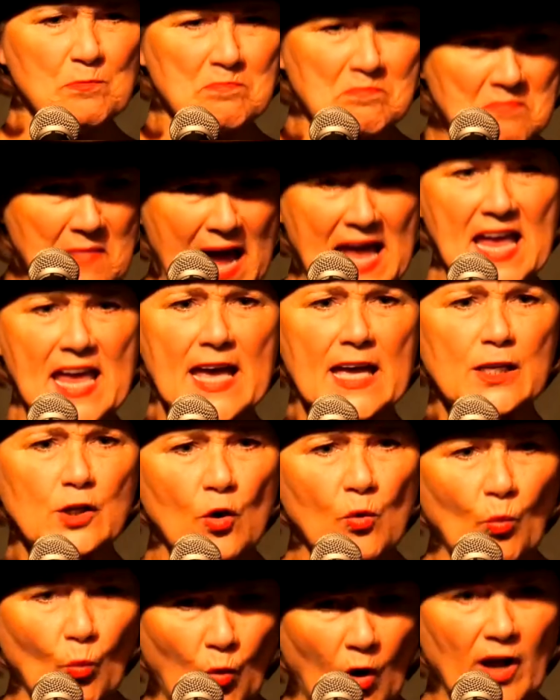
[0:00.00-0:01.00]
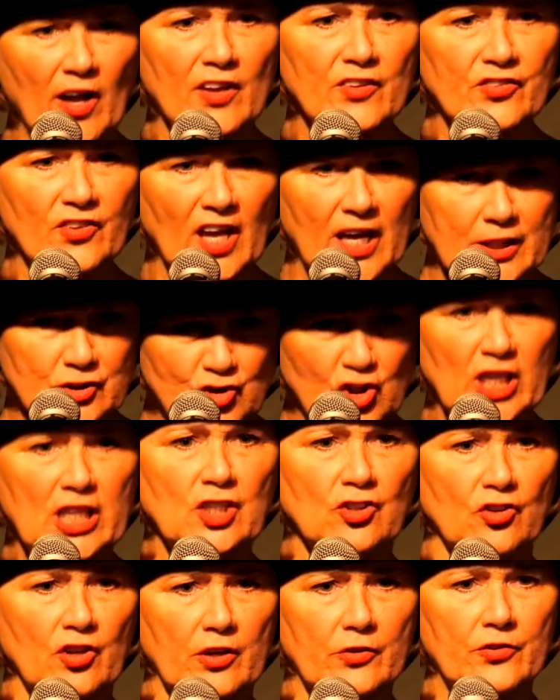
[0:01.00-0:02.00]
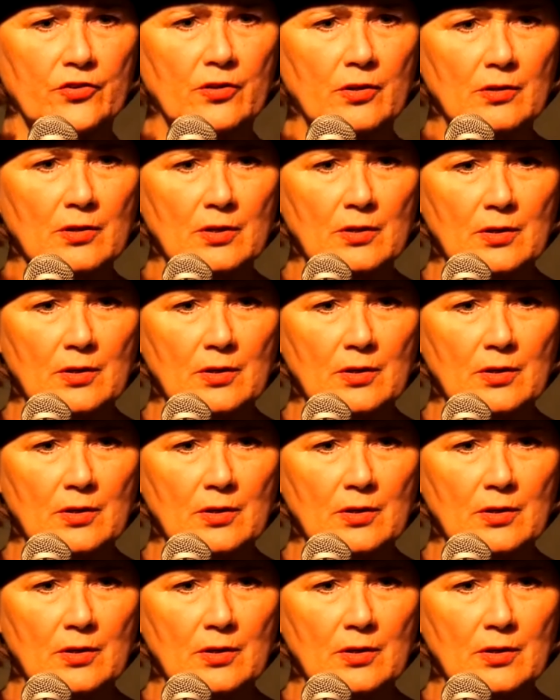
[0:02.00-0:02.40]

man was a genius.